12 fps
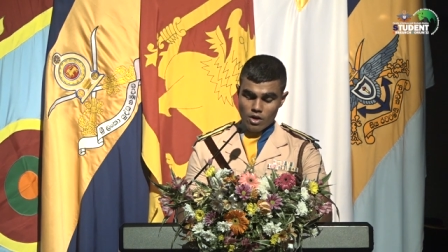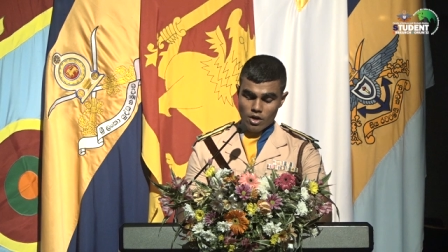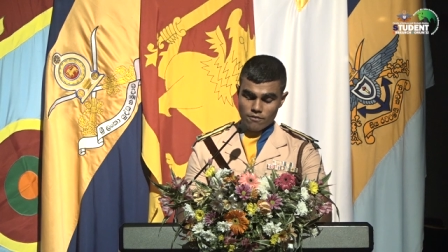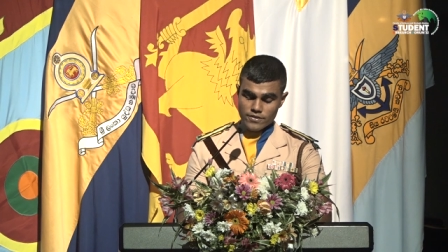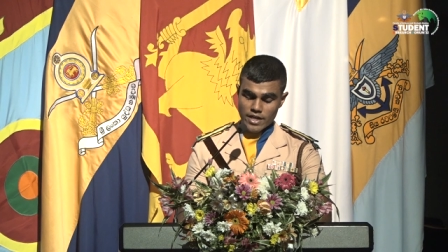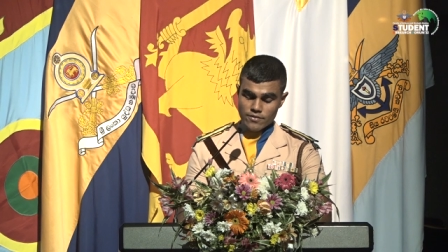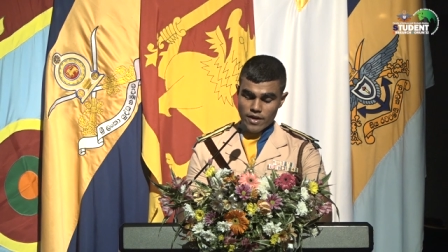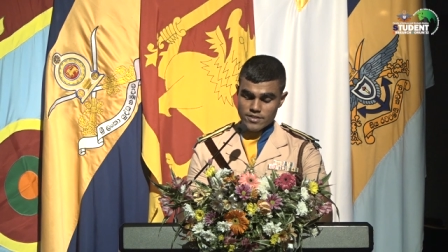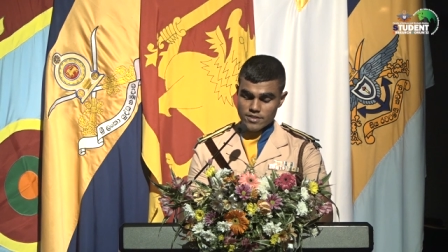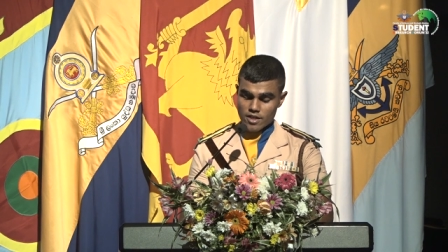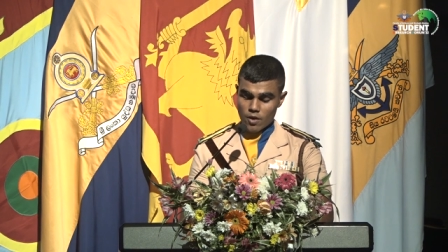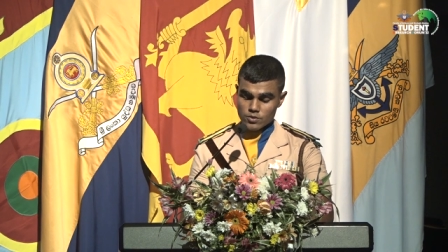of the
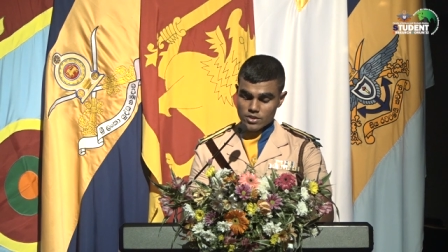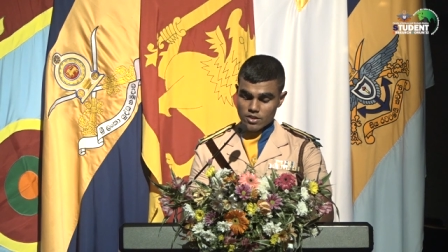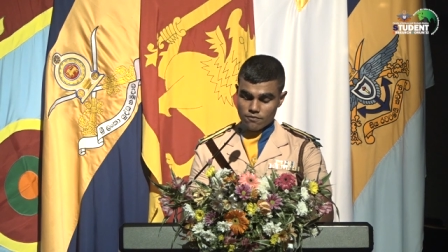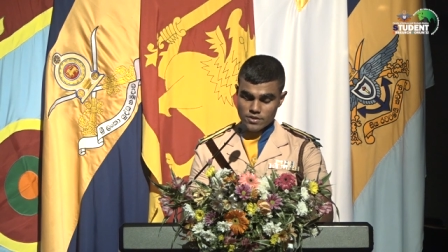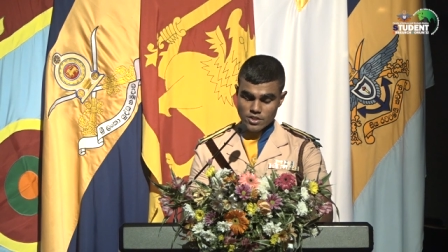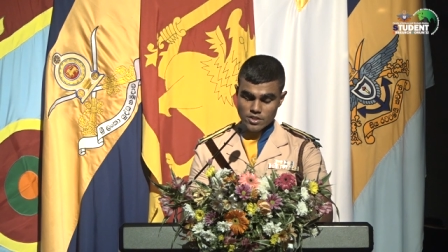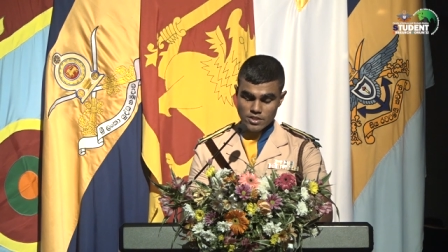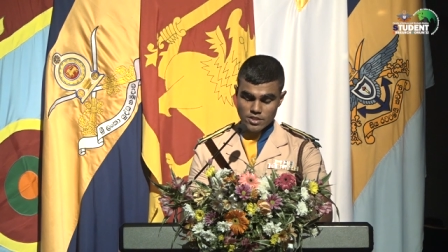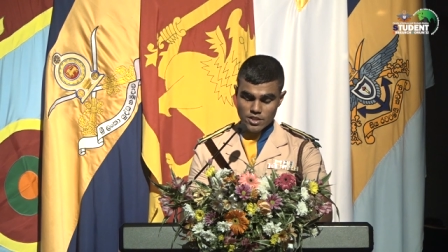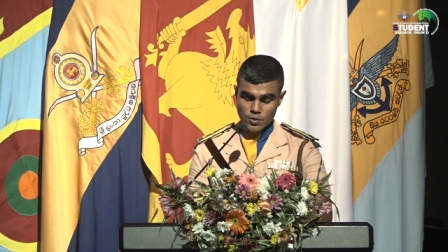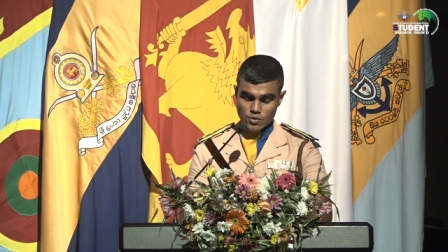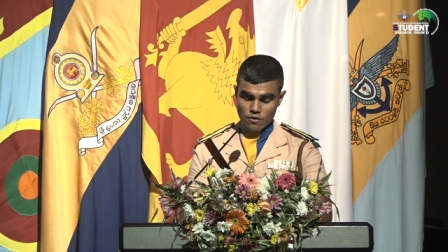Advisory Council of the
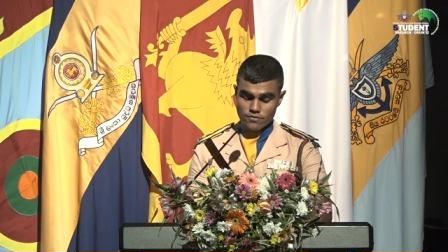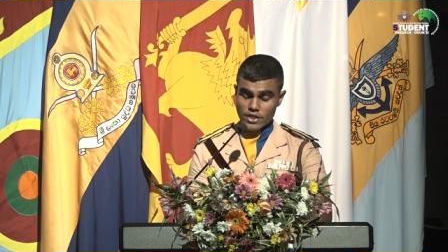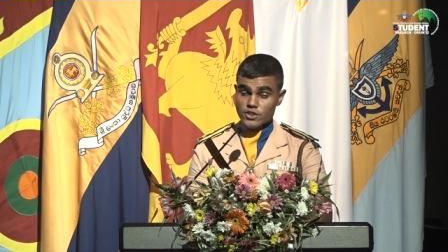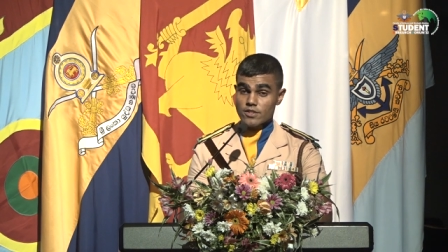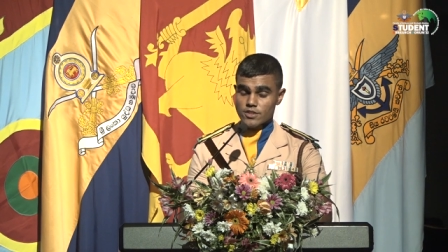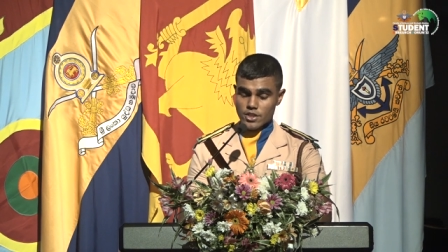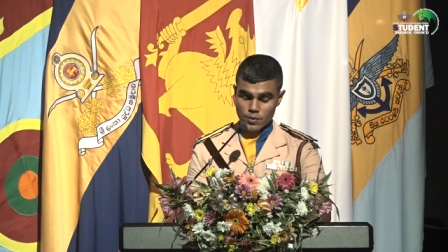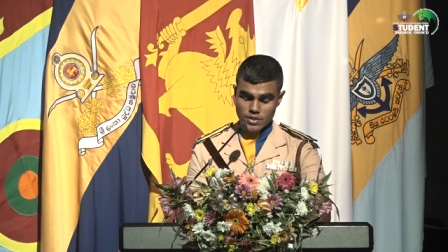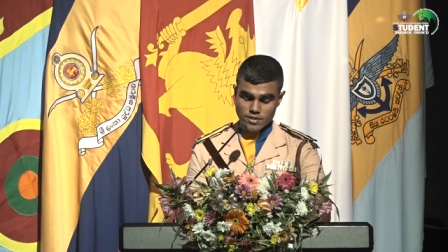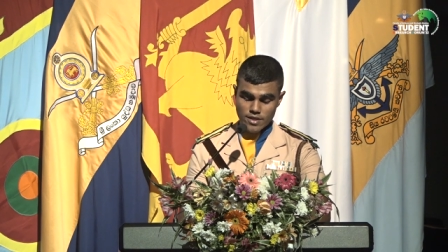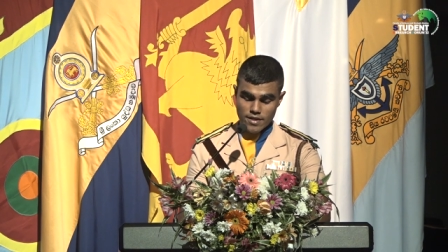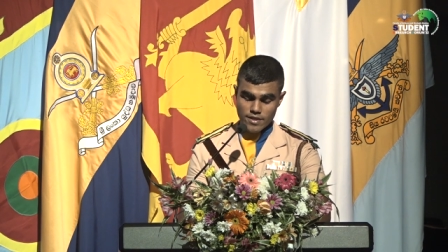Institute of National Security
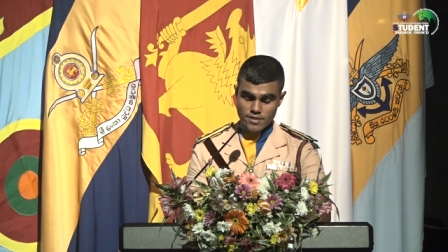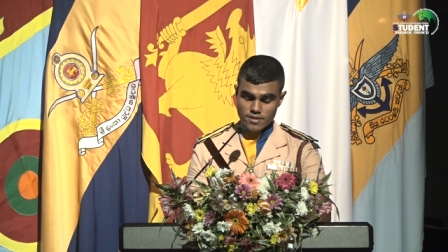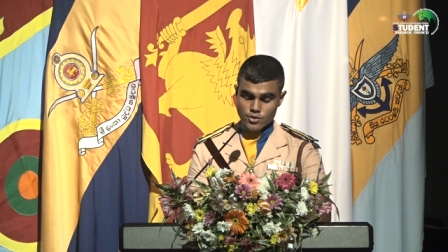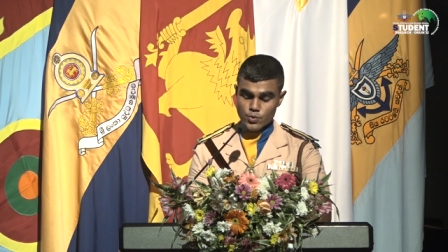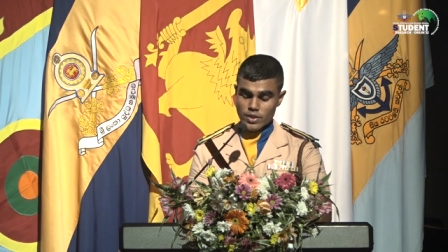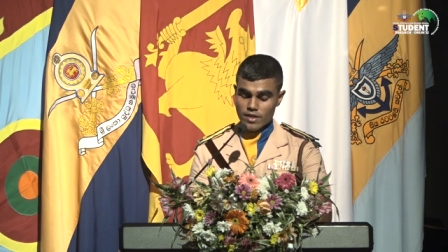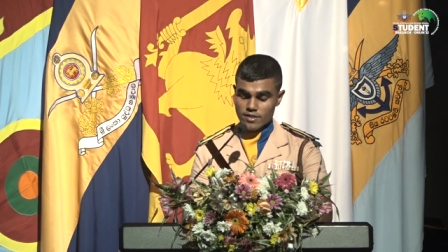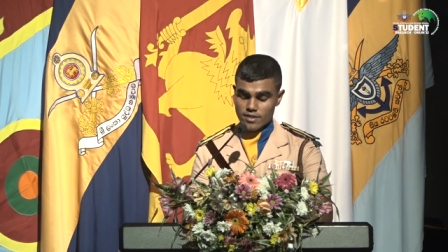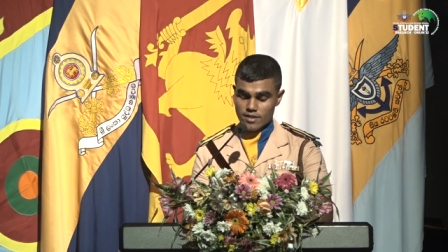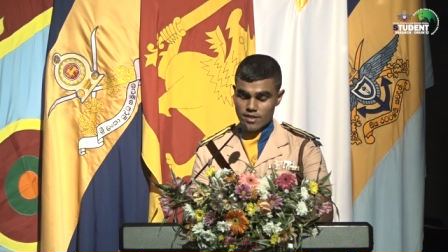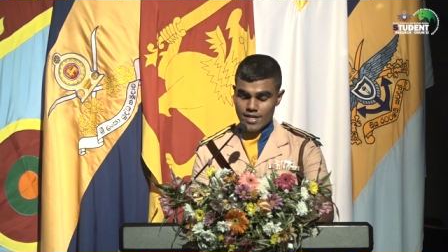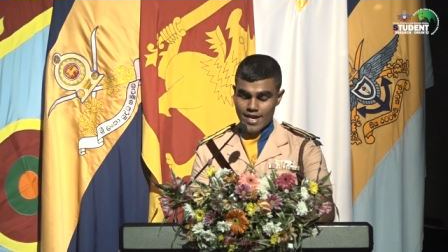Studies, Sri
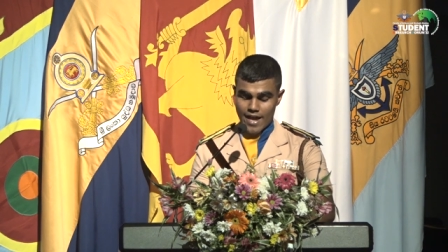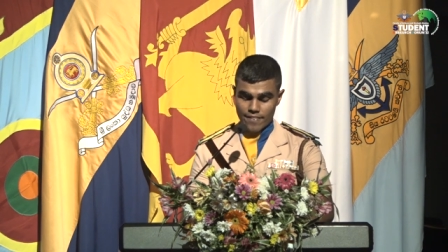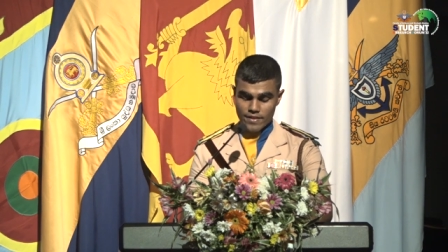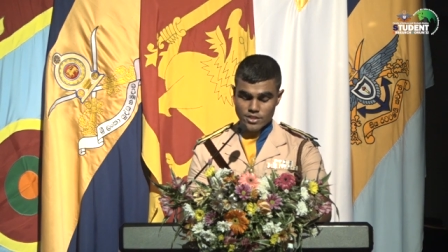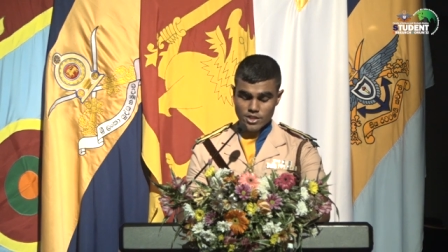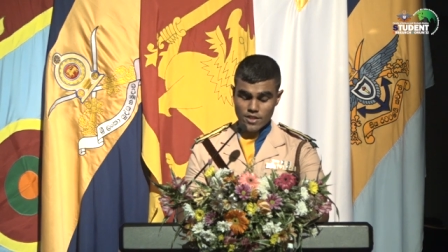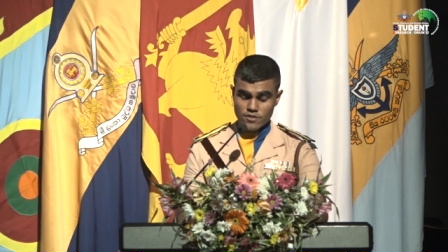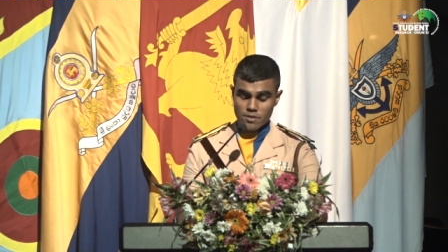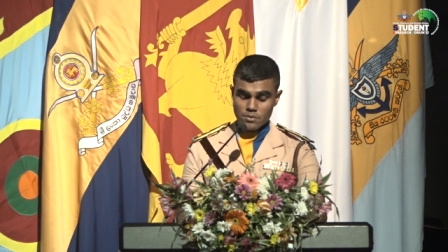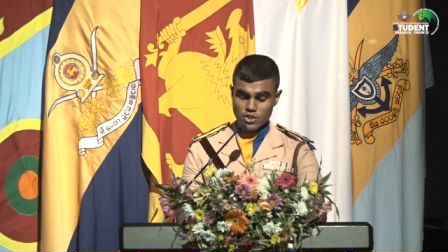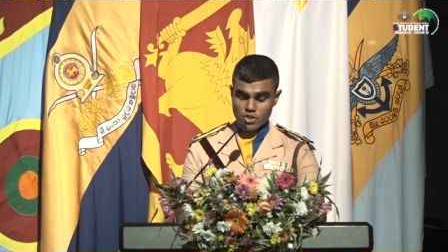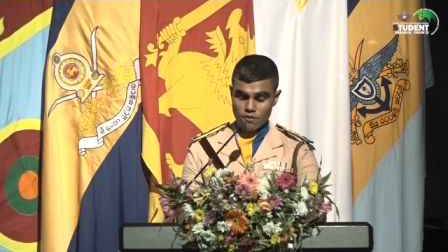Lanka, and the Chief
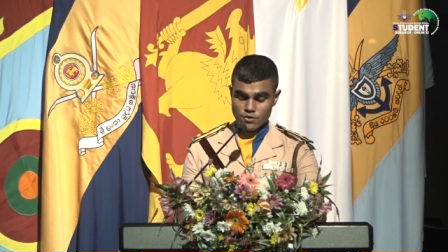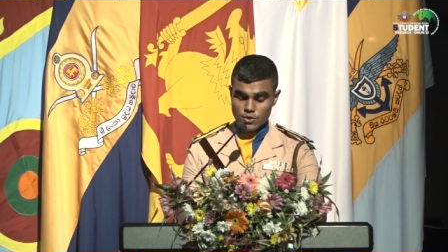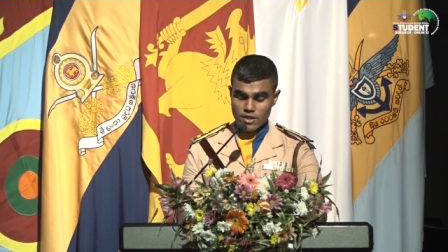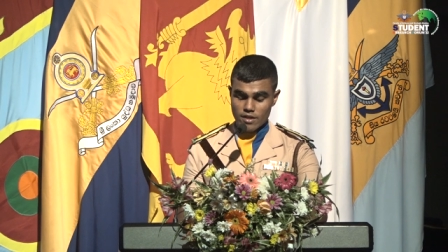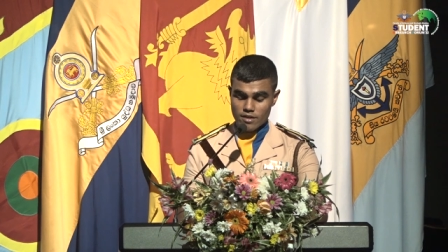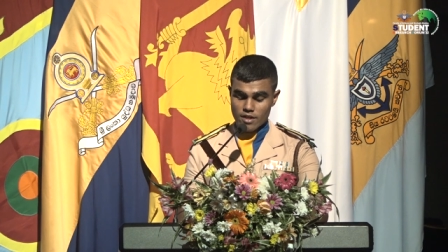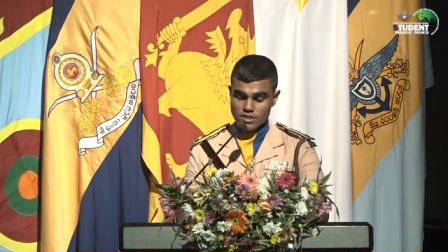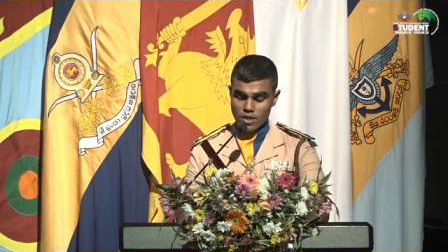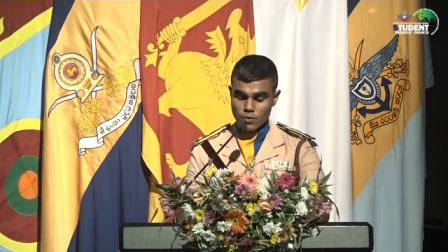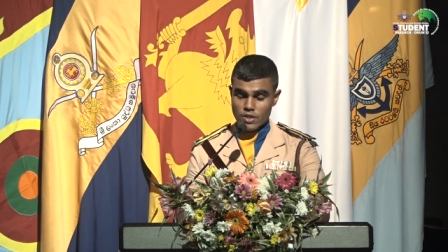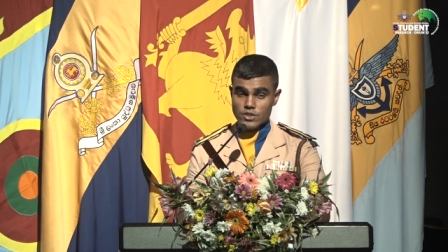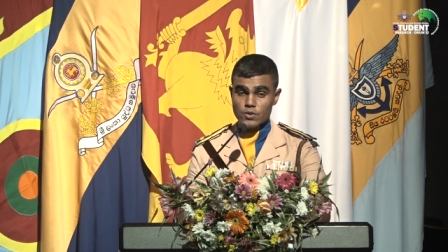Commissioner of Sri Lanka
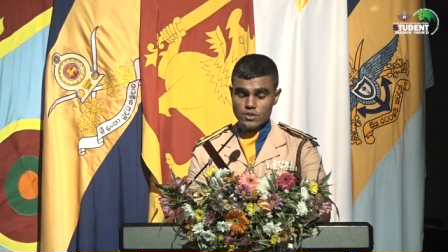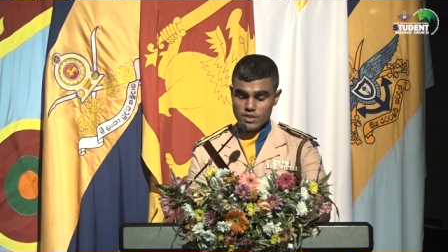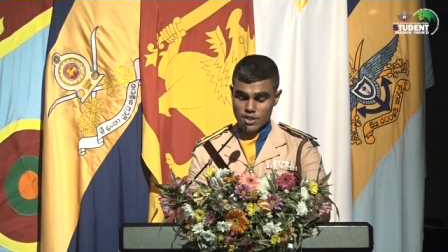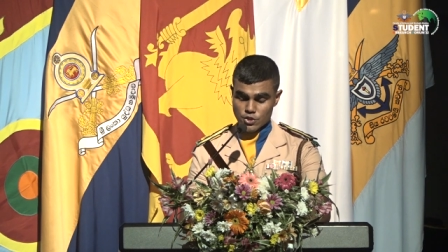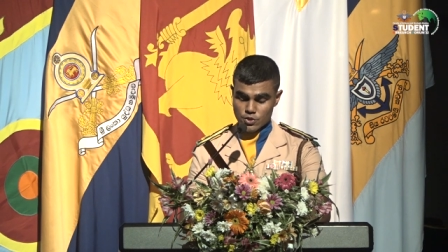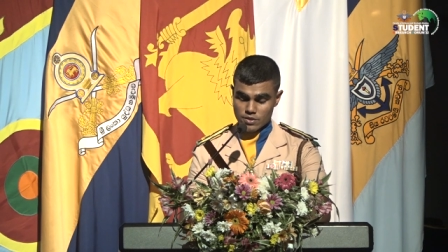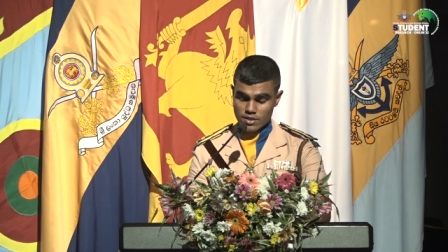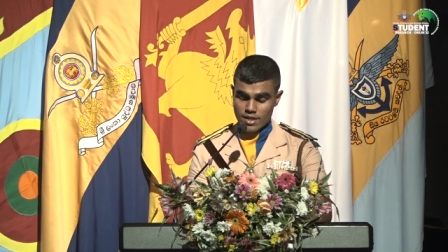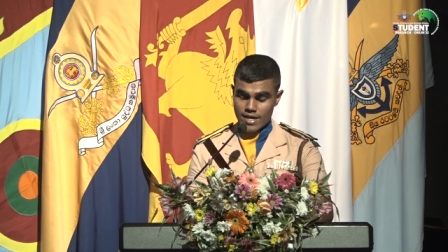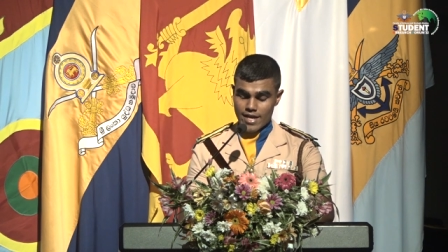Scout Association,